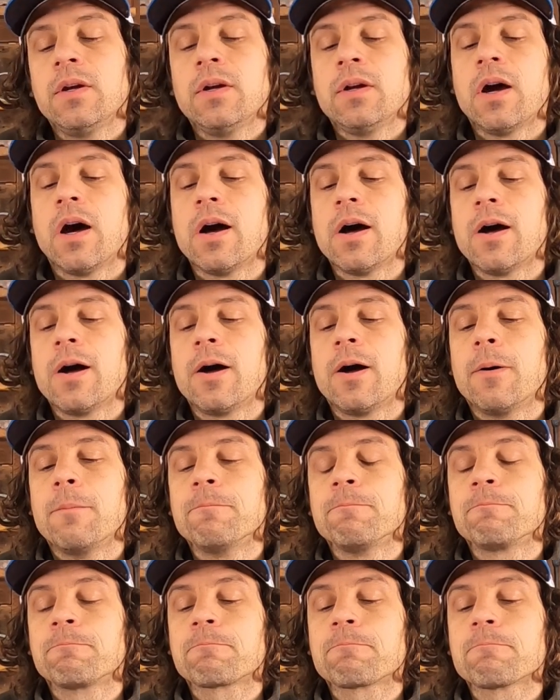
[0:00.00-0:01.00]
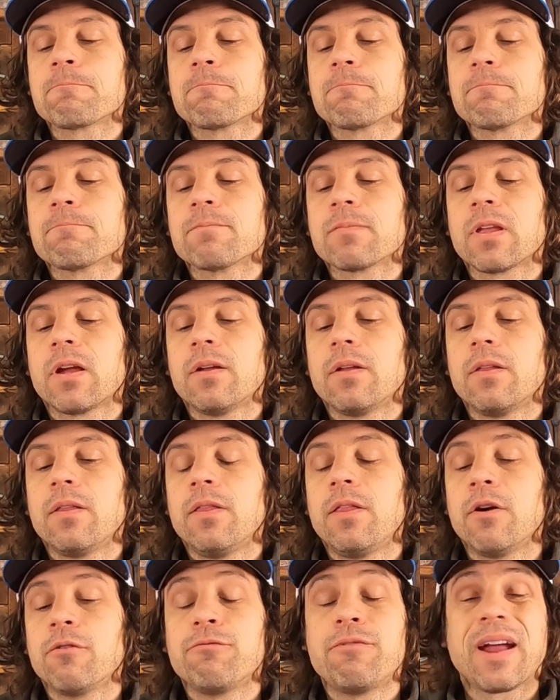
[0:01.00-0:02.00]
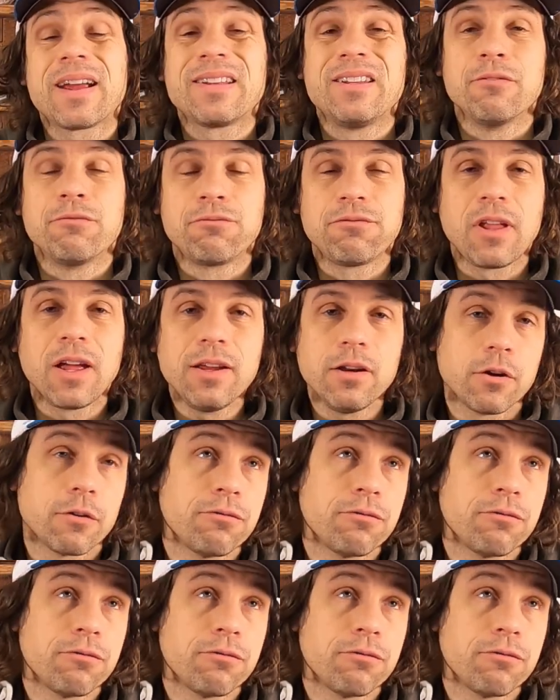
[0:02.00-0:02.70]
their VECTIV Flight,